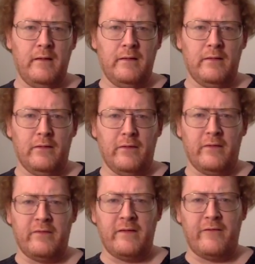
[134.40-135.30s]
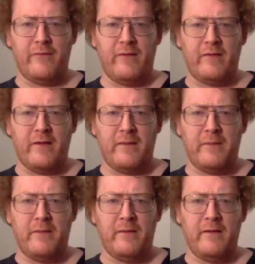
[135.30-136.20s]
learning stuff from that time
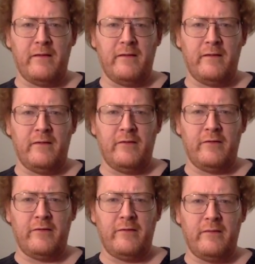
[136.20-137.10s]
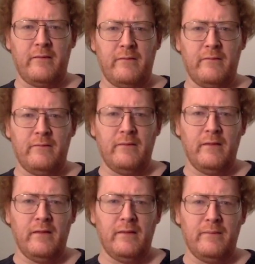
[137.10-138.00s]
period and and just
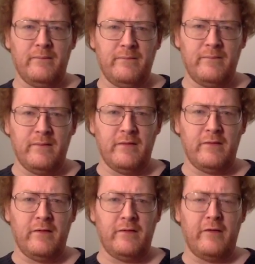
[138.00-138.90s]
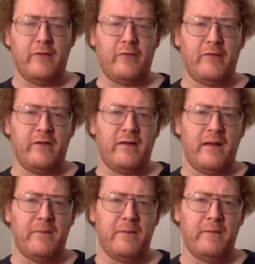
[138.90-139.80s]
um, it's, it's an interesting
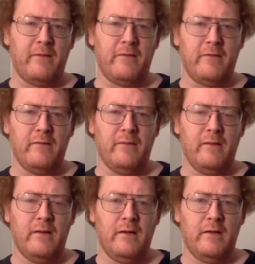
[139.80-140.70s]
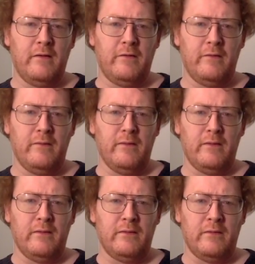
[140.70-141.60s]
time period to to
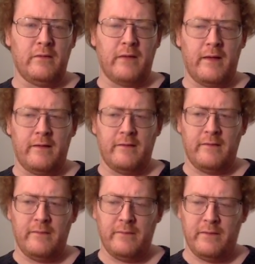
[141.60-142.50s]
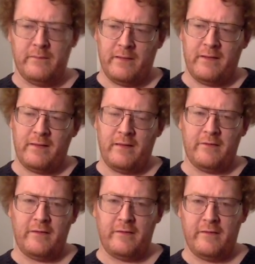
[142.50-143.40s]
uh, look at. But, let's
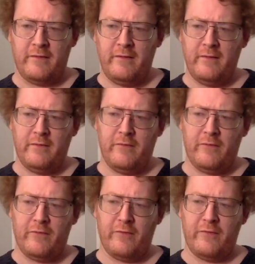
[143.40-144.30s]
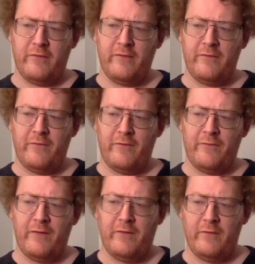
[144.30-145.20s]
get to T- George Lucas's first
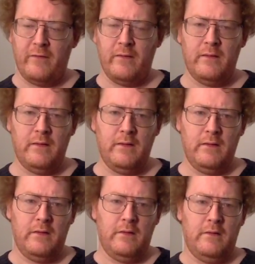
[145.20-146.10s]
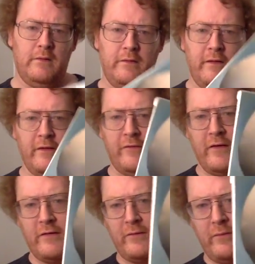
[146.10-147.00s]
feature,
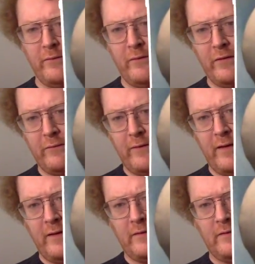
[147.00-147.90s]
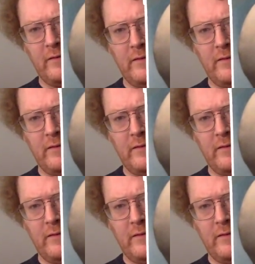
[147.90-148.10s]
THX one one three eight.